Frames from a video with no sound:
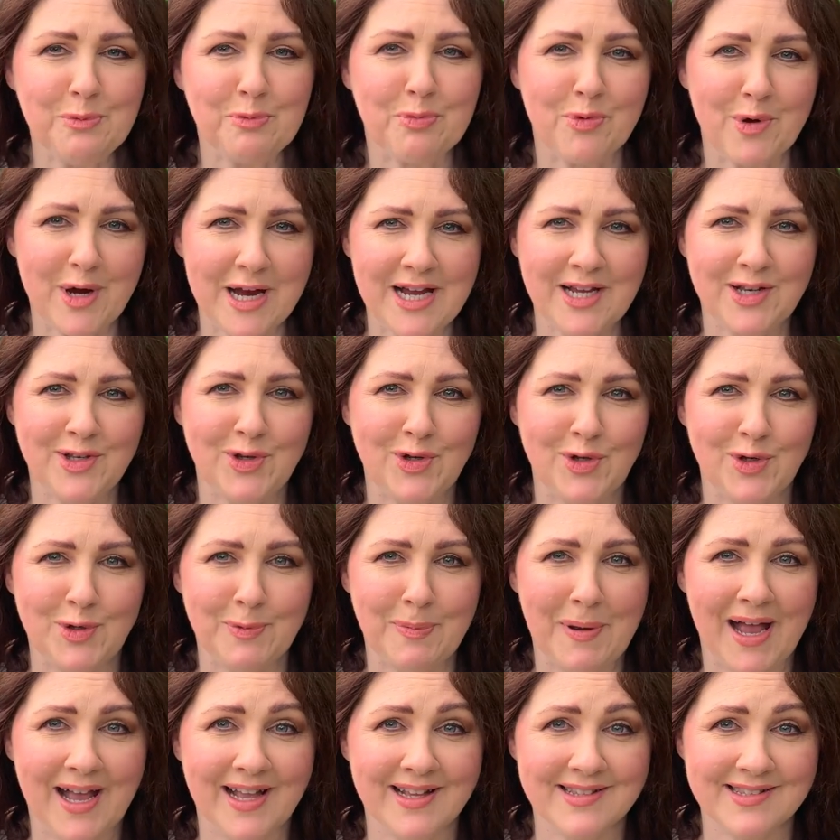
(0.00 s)
brand new
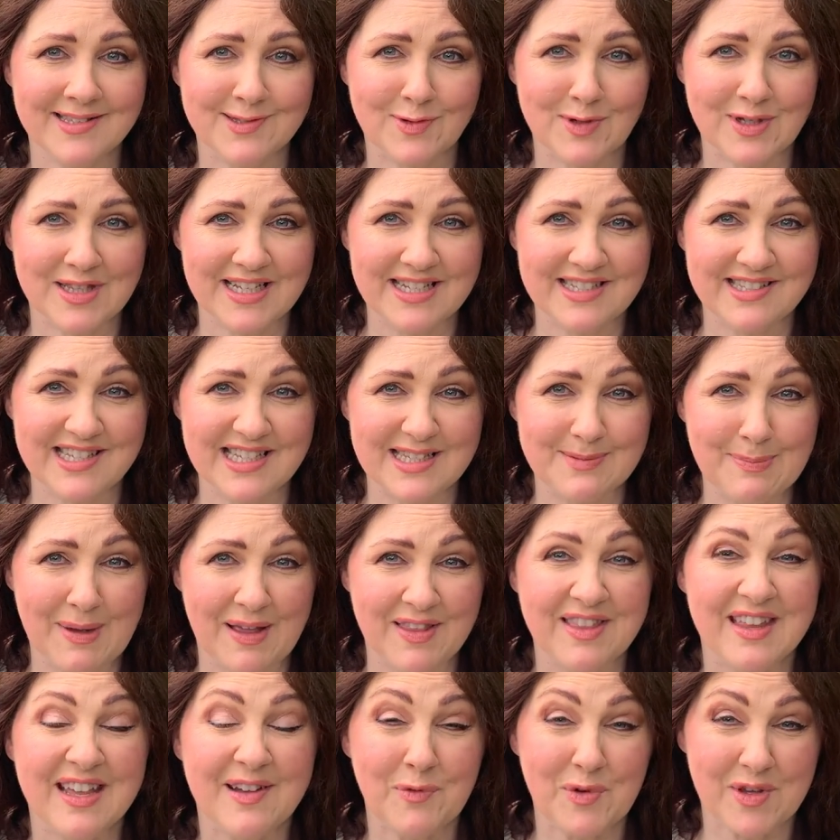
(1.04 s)
patterns released this
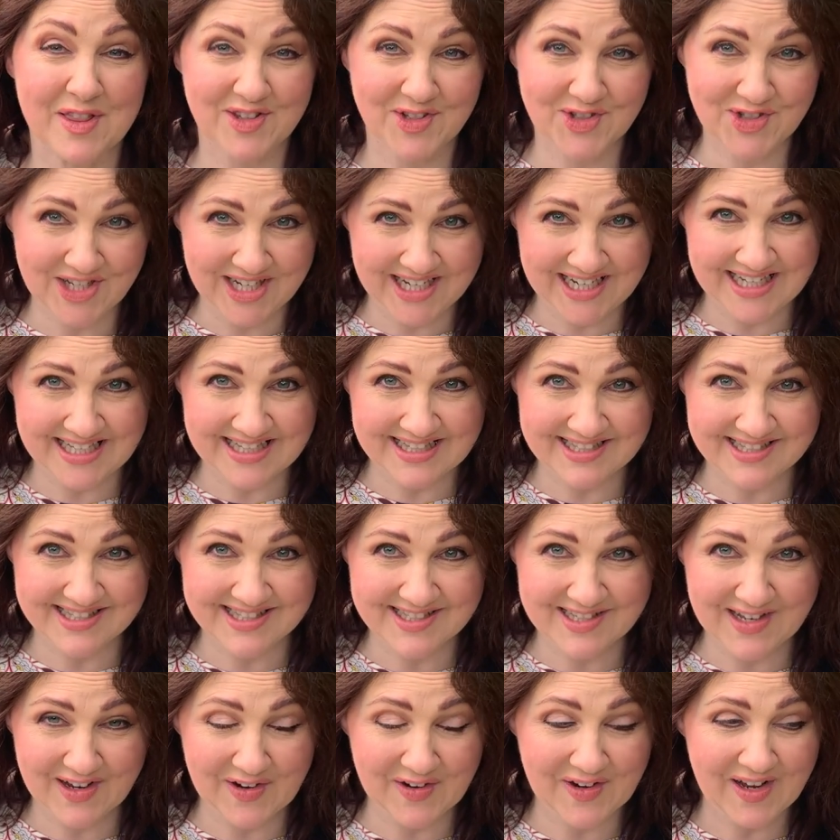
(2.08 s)
month with jeans.
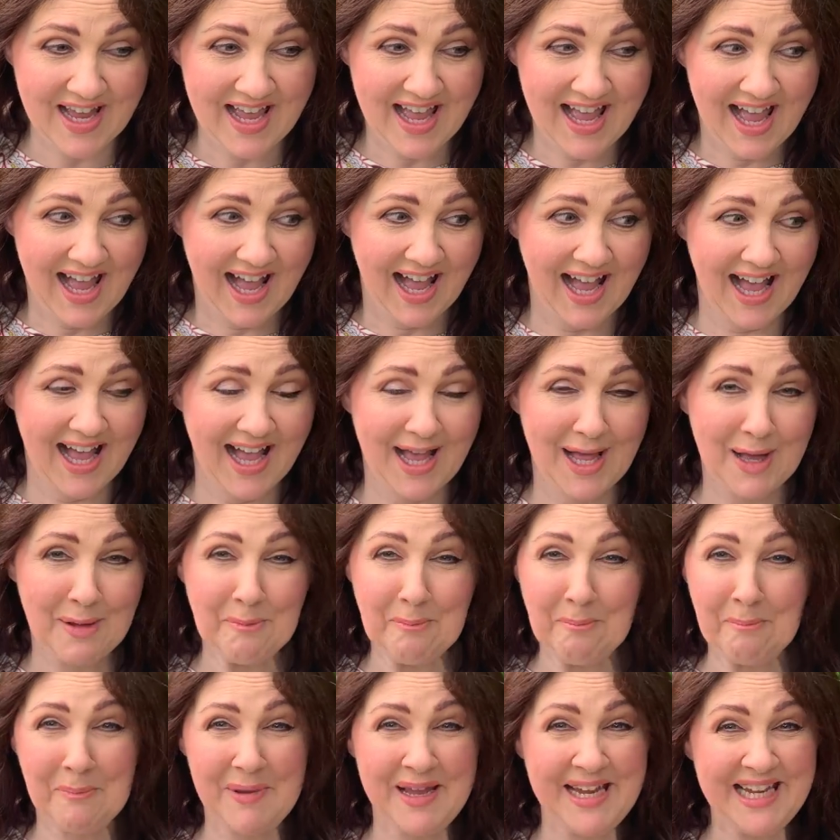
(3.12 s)
So me,
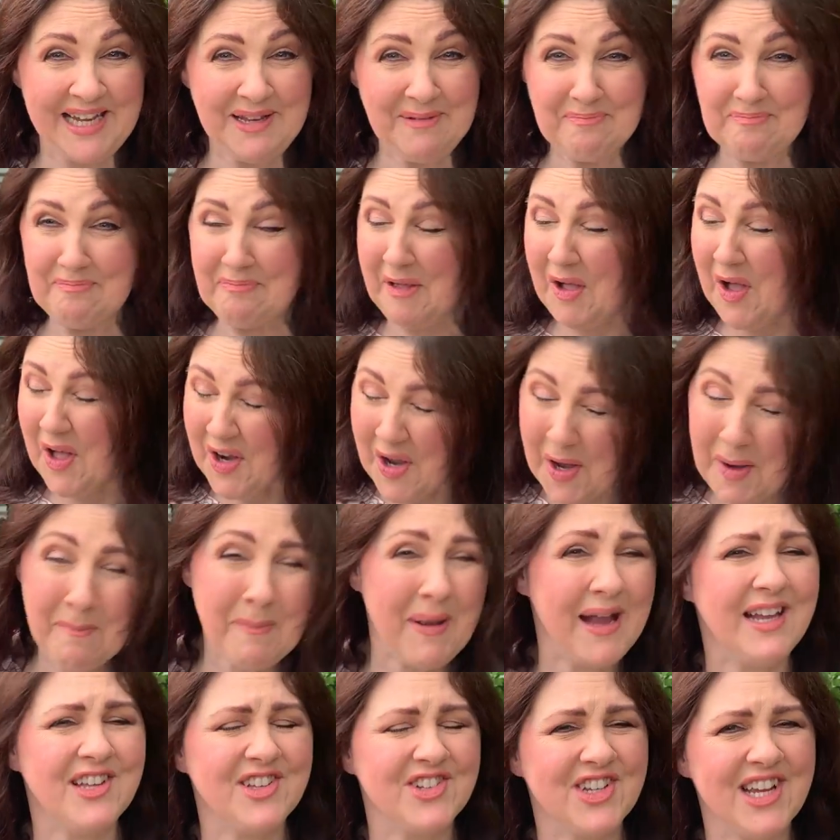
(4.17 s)
I don't
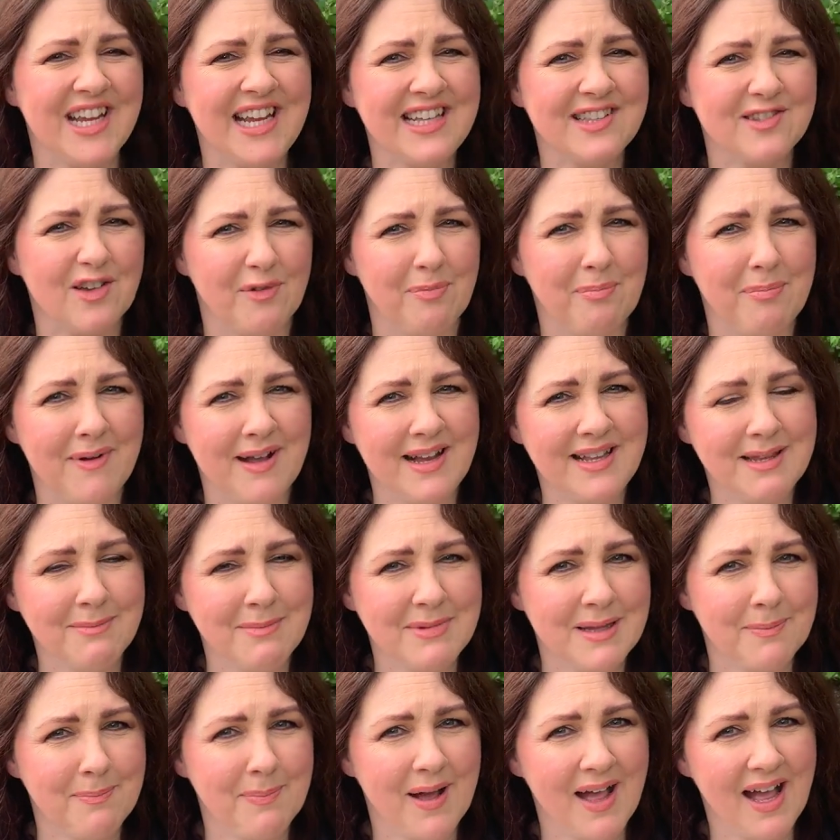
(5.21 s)
make jeans. I've made them
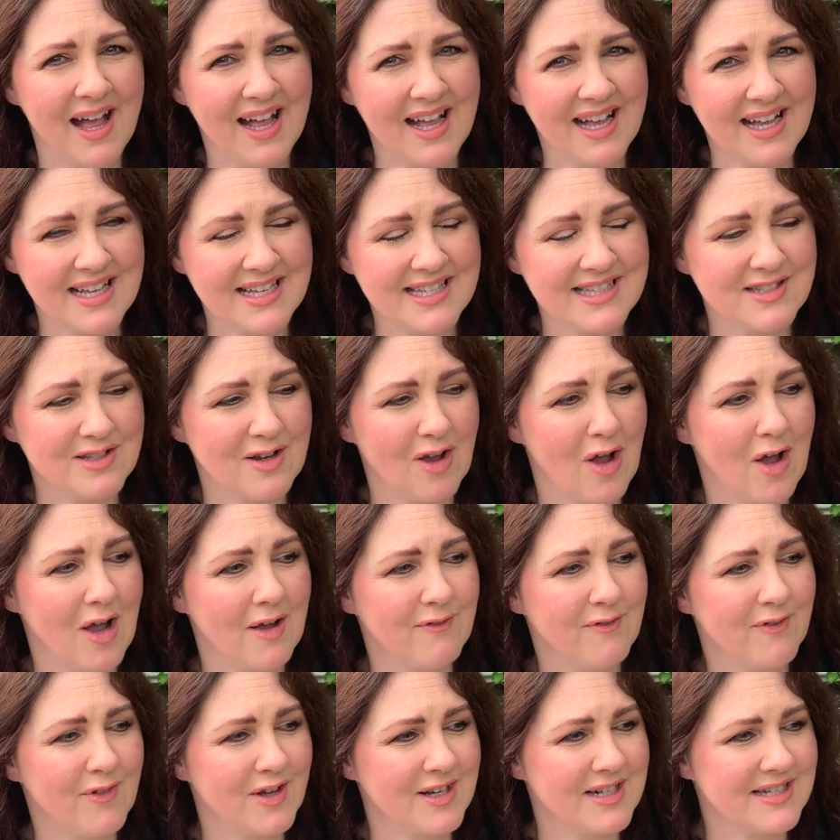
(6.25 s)
in the past.
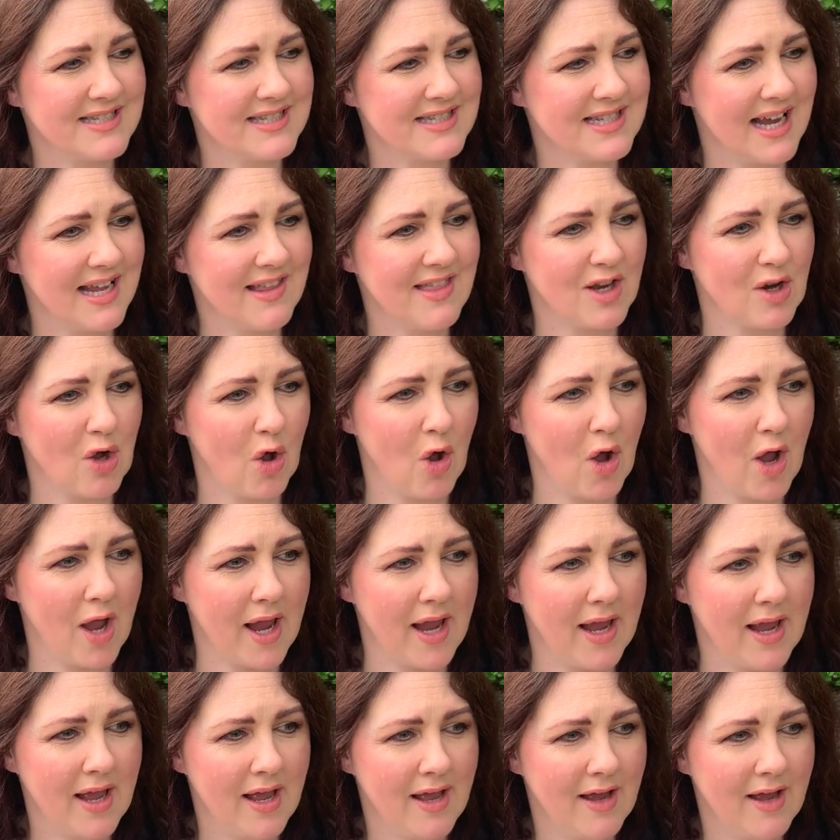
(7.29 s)
I've got to say that I'm